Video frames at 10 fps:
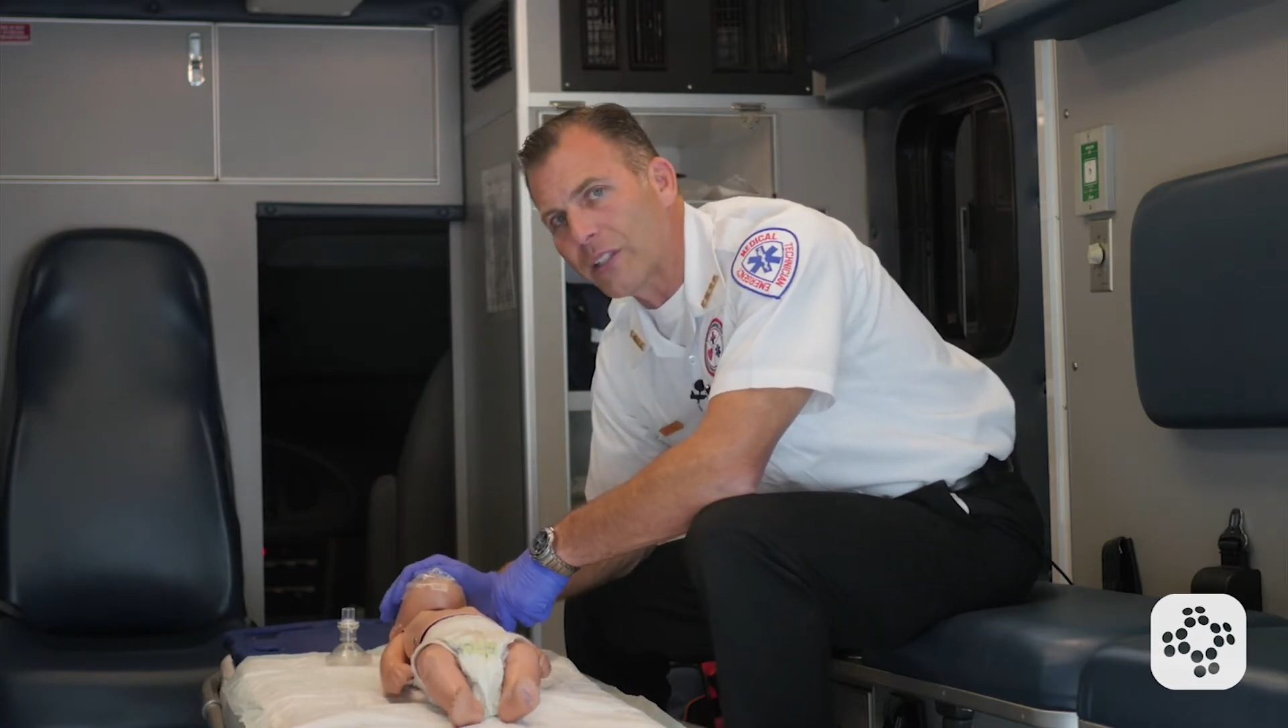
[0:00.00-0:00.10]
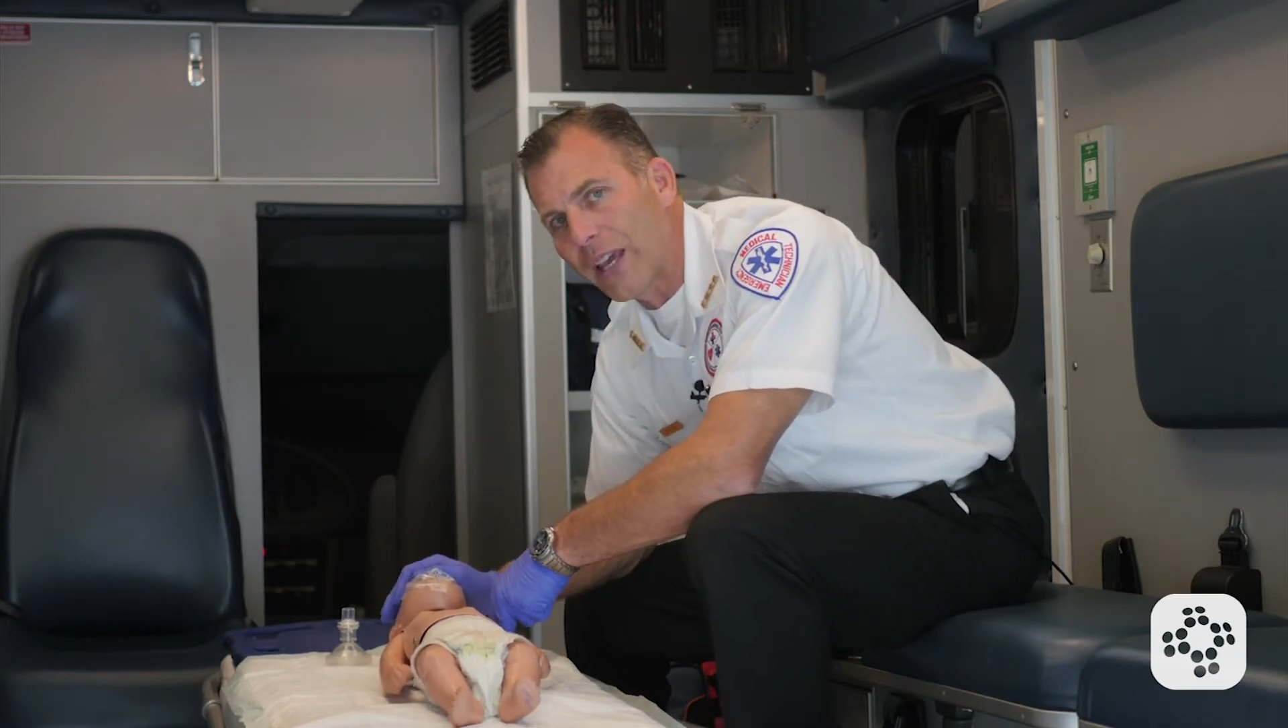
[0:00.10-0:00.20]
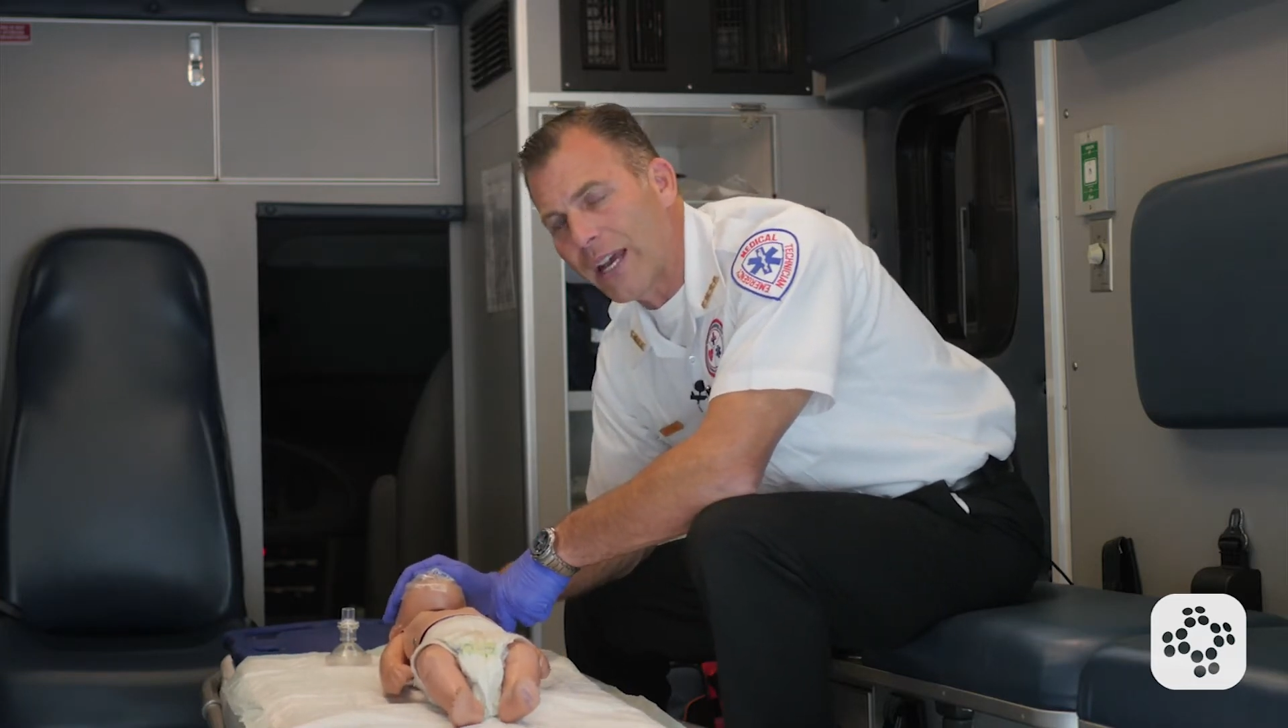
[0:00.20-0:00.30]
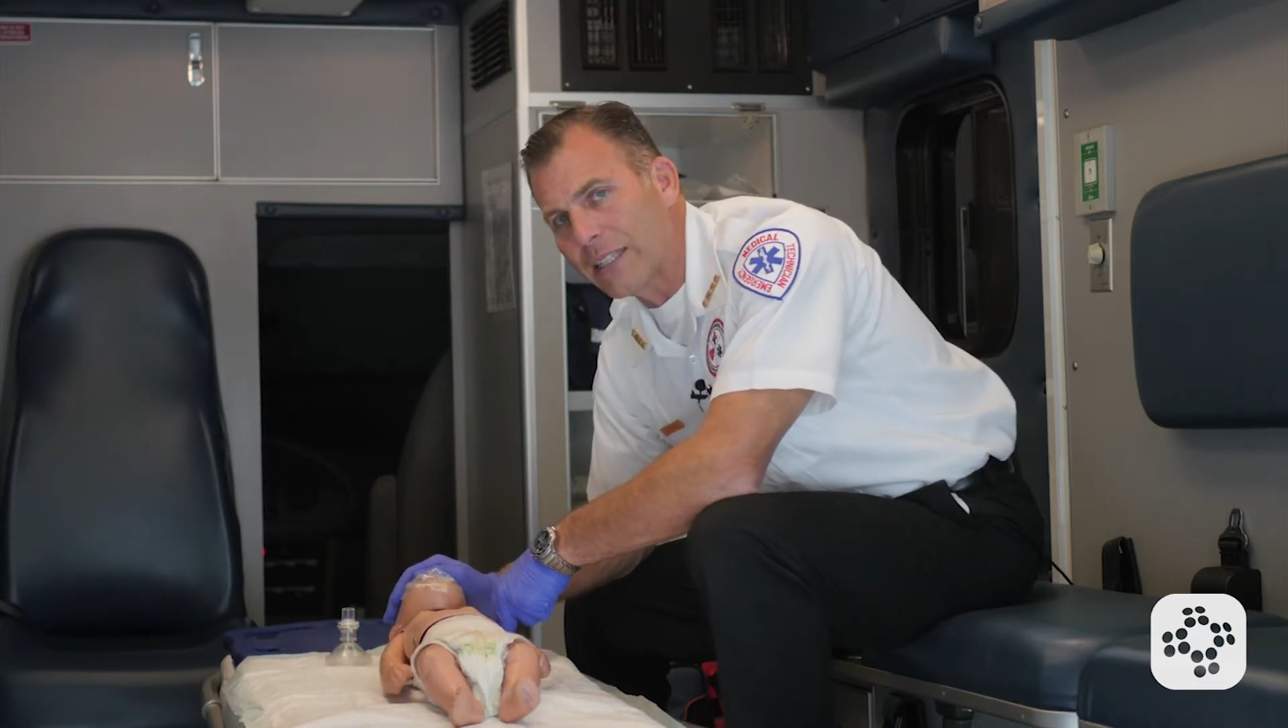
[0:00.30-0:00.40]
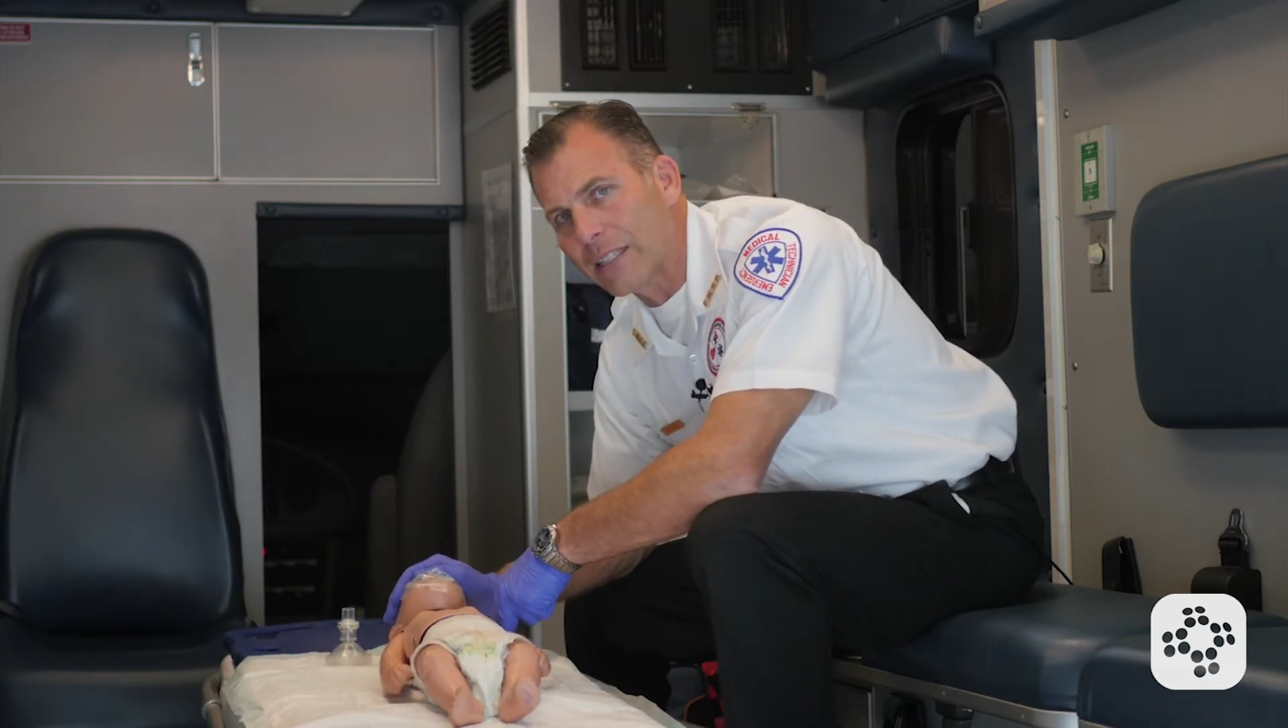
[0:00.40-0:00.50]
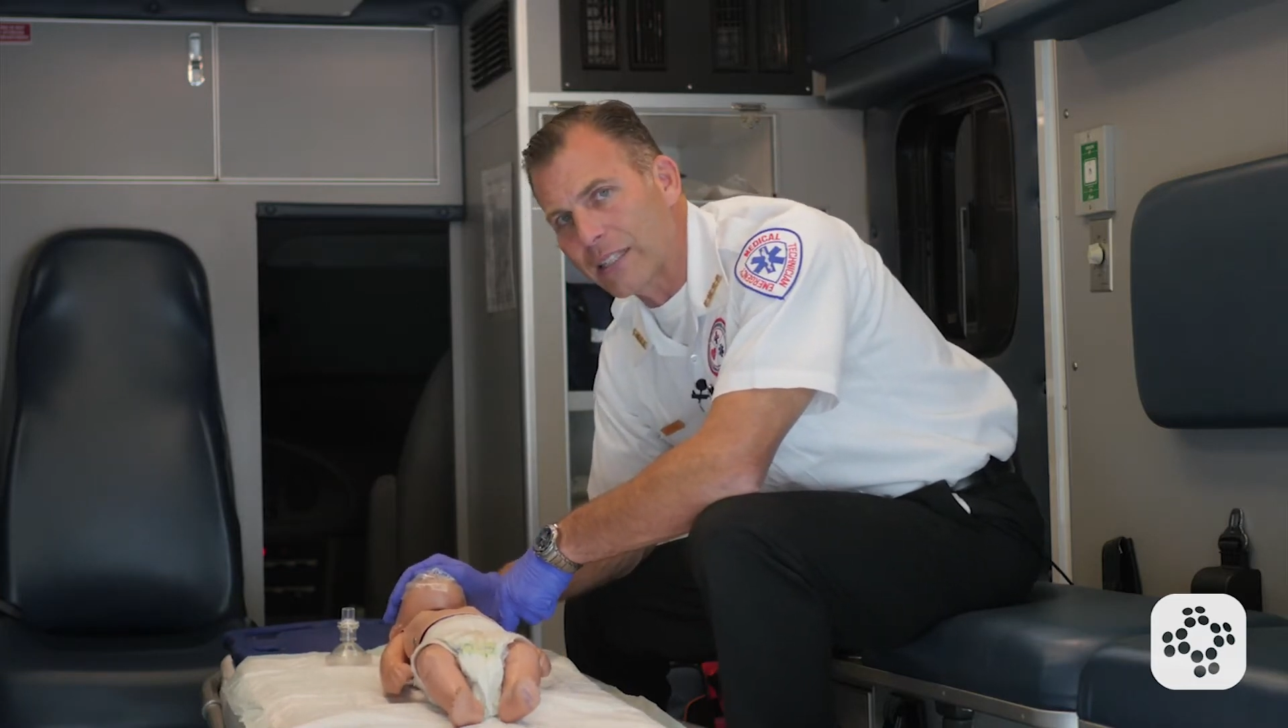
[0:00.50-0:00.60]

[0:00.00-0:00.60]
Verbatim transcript: 10